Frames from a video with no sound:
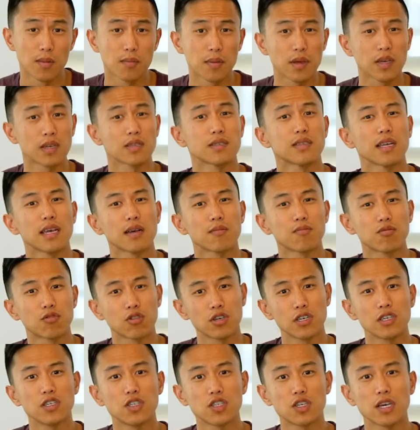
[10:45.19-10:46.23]
because they
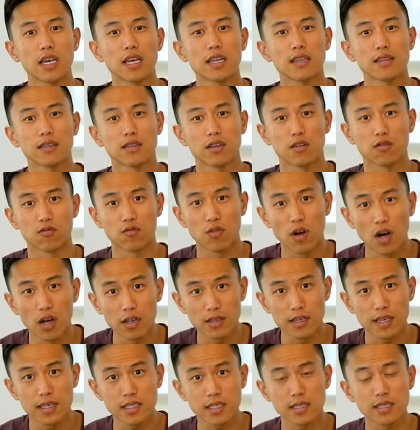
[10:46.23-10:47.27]
appreciate their
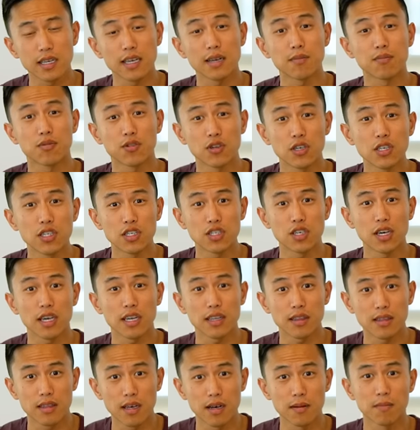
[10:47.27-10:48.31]
rawness, they
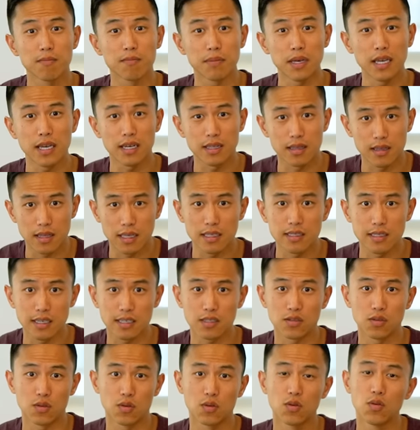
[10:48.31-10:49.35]
appreciate them being
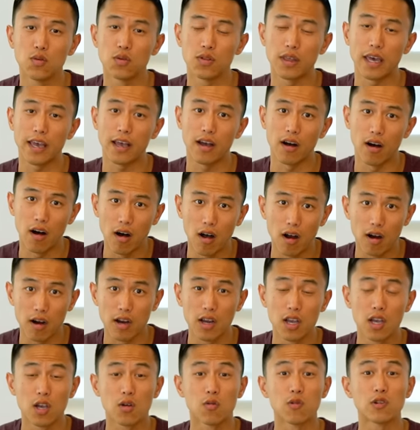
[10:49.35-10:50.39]
authentic to who they are,
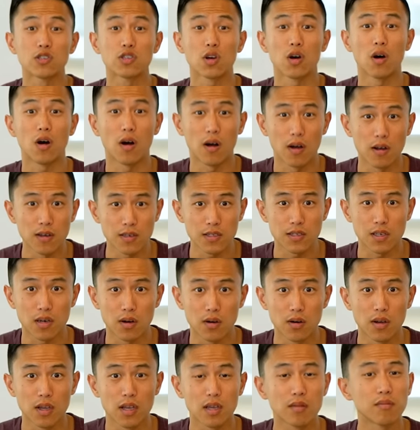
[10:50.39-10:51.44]
which
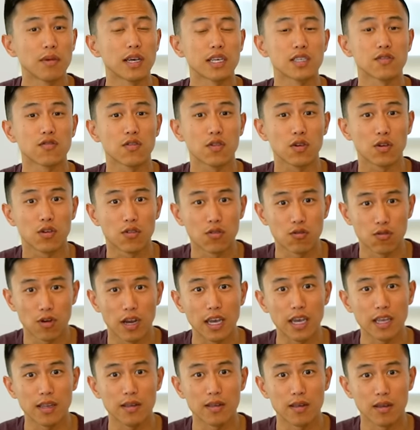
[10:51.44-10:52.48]
also makes for
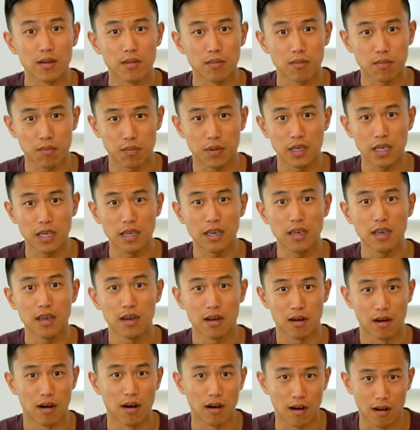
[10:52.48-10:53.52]
great
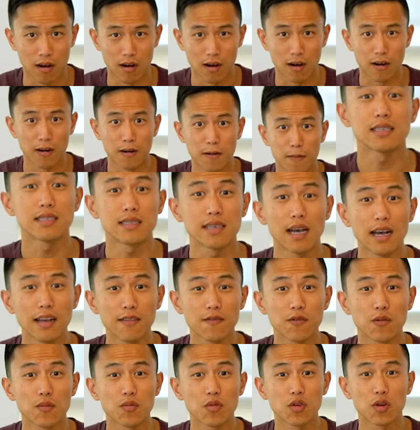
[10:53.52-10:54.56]
PR.
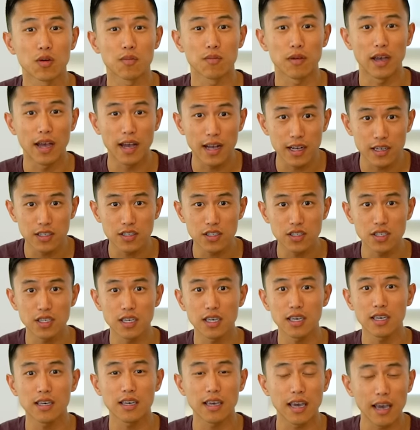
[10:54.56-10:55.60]
Aside from their
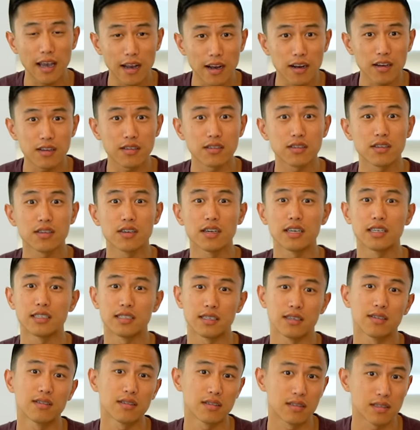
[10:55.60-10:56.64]
edgy character
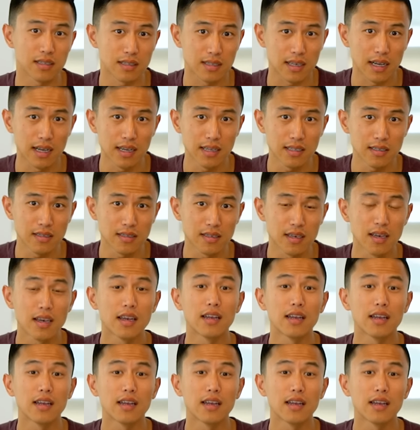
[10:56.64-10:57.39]
interior designs,